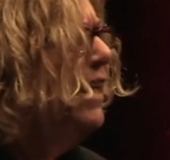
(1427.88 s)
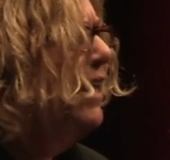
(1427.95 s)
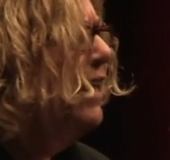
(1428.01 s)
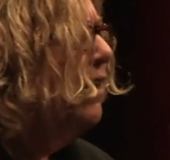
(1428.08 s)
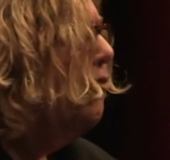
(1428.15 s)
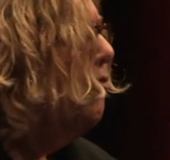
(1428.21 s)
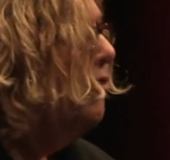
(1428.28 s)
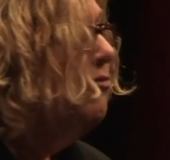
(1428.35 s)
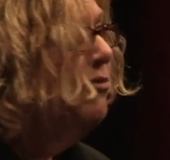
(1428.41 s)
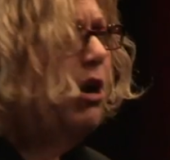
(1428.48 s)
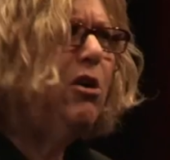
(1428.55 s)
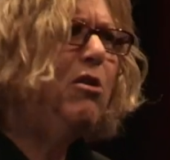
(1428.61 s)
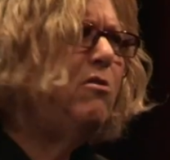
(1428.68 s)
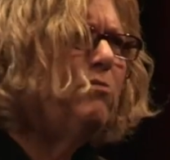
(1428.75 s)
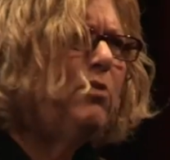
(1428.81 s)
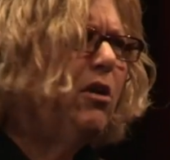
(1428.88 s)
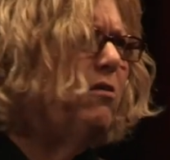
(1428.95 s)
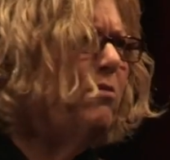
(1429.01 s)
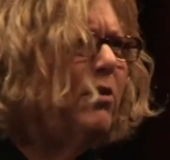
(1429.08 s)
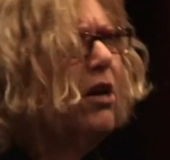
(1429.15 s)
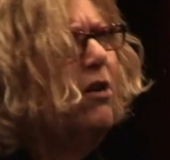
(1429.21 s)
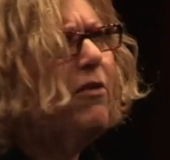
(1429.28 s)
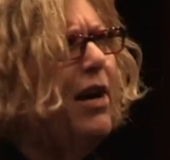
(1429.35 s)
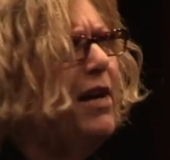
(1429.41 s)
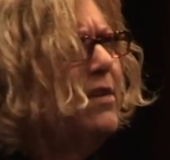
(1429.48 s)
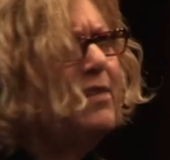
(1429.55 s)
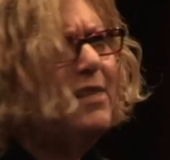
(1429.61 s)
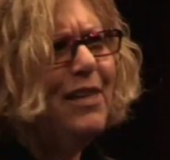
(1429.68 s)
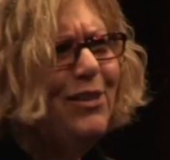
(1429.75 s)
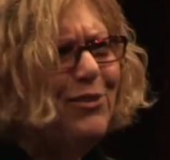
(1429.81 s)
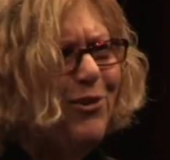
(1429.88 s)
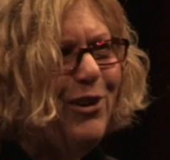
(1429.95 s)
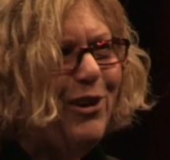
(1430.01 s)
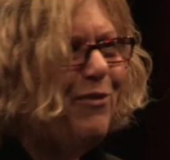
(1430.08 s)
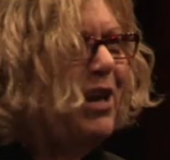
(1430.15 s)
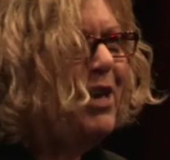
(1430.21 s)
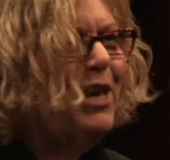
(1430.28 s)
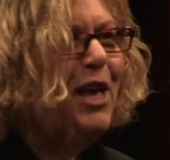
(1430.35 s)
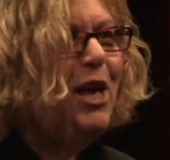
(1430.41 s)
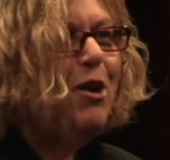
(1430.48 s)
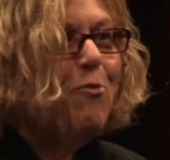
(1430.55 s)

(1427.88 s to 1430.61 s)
yeah, or no, I ignored it, right?